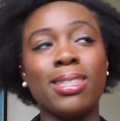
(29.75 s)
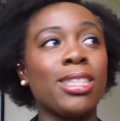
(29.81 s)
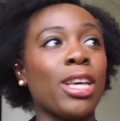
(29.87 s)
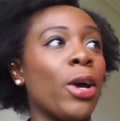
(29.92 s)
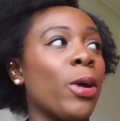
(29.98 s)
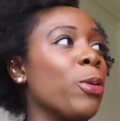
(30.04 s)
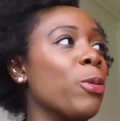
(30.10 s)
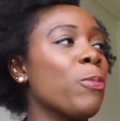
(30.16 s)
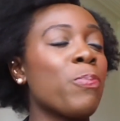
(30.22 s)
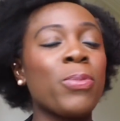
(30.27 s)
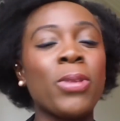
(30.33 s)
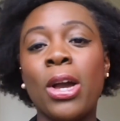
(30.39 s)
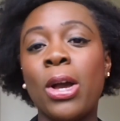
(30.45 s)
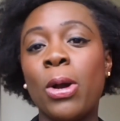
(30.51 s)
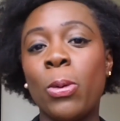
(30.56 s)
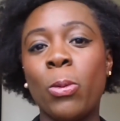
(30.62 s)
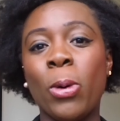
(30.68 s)
So
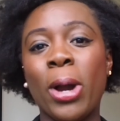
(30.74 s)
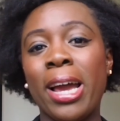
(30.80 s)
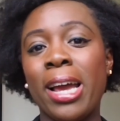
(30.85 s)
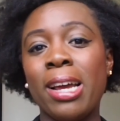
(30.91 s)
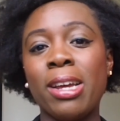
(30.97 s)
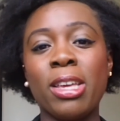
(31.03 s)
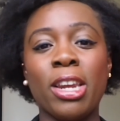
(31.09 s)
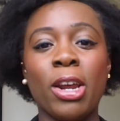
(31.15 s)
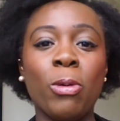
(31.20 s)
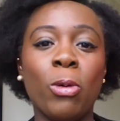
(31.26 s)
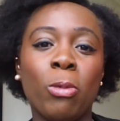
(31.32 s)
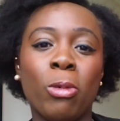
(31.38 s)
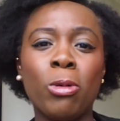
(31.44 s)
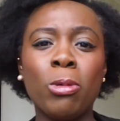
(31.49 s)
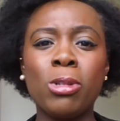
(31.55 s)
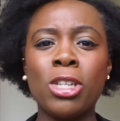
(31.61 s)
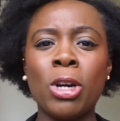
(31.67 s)
we're, you know,
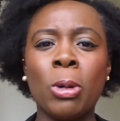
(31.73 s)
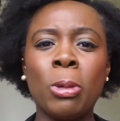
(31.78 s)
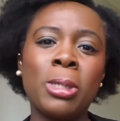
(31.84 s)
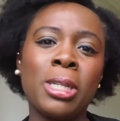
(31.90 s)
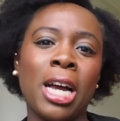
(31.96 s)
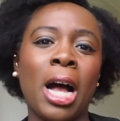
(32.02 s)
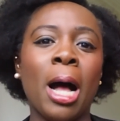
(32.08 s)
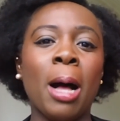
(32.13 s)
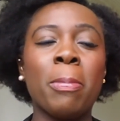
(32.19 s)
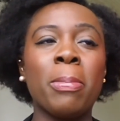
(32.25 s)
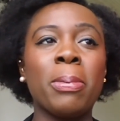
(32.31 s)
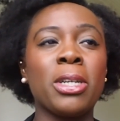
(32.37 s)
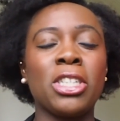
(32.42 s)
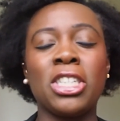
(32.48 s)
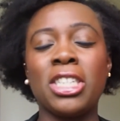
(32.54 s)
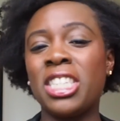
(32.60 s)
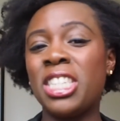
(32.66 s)
we're all dolled up.
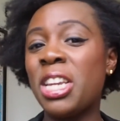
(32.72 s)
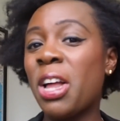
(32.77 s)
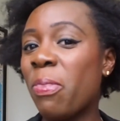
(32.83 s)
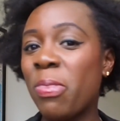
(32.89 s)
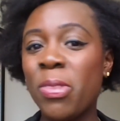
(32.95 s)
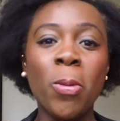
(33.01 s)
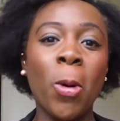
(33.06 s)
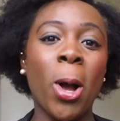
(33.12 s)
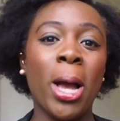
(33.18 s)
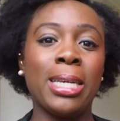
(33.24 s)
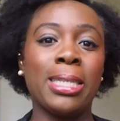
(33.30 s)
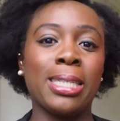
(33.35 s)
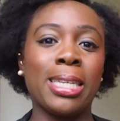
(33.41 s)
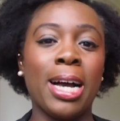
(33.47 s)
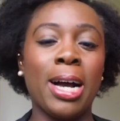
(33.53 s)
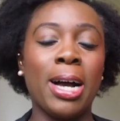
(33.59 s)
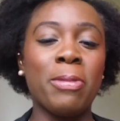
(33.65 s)
She's none the
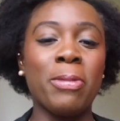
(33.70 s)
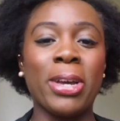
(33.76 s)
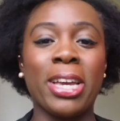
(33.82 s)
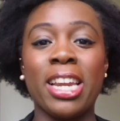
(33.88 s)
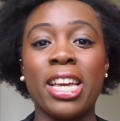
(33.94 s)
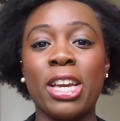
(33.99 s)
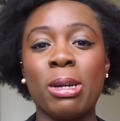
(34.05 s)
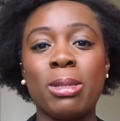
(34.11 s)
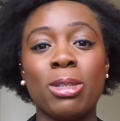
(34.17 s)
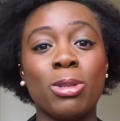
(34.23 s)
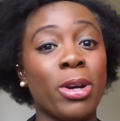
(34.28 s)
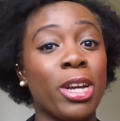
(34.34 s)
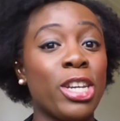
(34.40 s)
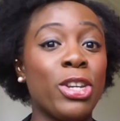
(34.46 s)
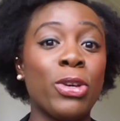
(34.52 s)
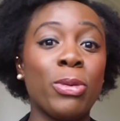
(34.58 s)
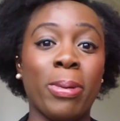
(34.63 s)
wiser. We're going to go to
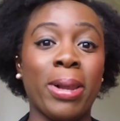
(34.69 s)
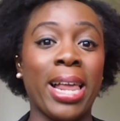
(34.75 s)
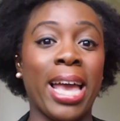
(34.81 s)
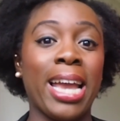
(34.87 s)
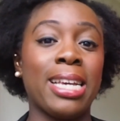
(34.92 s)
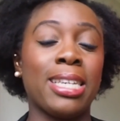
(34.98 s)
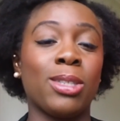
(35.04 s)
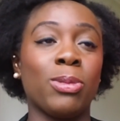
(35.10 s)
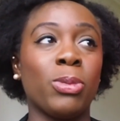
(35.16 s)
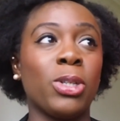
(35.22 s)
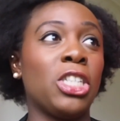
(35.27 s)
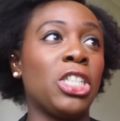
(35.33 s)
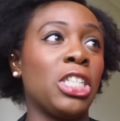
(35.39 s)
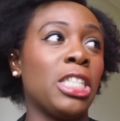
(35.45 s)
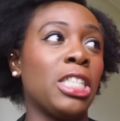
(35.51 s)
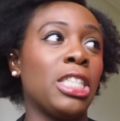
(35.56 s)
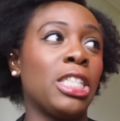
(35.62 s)
her new place,
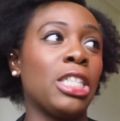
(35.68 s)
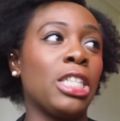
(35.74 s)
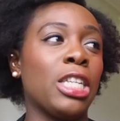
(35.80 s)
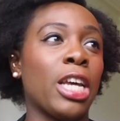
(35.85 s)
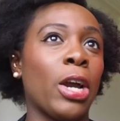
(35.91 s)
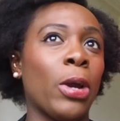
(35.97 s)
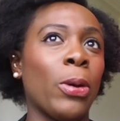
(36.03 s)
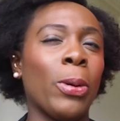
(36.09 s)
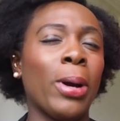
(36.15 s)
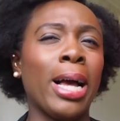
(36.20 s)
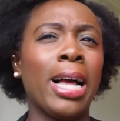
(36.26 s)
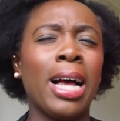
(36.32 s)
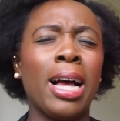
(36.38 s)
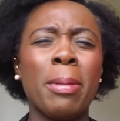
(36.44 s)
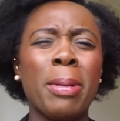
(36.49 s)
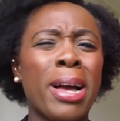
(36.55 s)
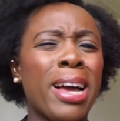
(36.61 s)
which is, you know,
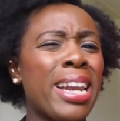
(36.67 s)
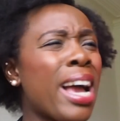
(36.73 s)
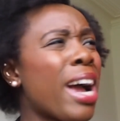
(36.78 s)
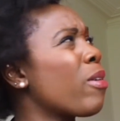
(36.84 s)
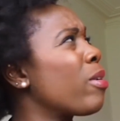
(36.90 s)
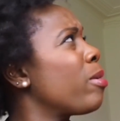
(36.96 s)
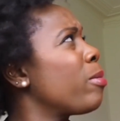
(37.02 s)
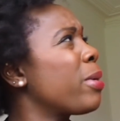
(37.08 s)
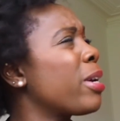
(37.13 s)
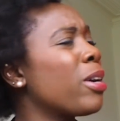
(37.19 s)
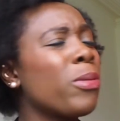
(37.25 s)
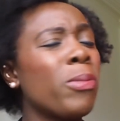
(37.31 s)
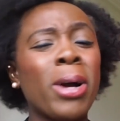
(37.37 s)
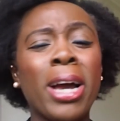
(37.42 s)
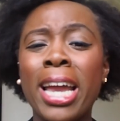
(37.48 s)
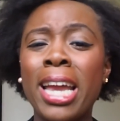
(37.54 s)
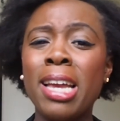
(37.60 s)
about an hour and a bit
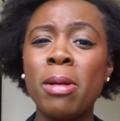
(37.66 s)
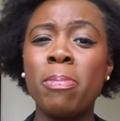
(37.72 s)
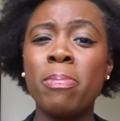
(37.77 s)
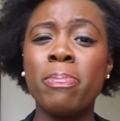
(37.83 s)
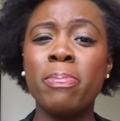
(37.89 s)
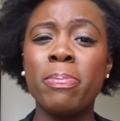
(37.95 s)
away.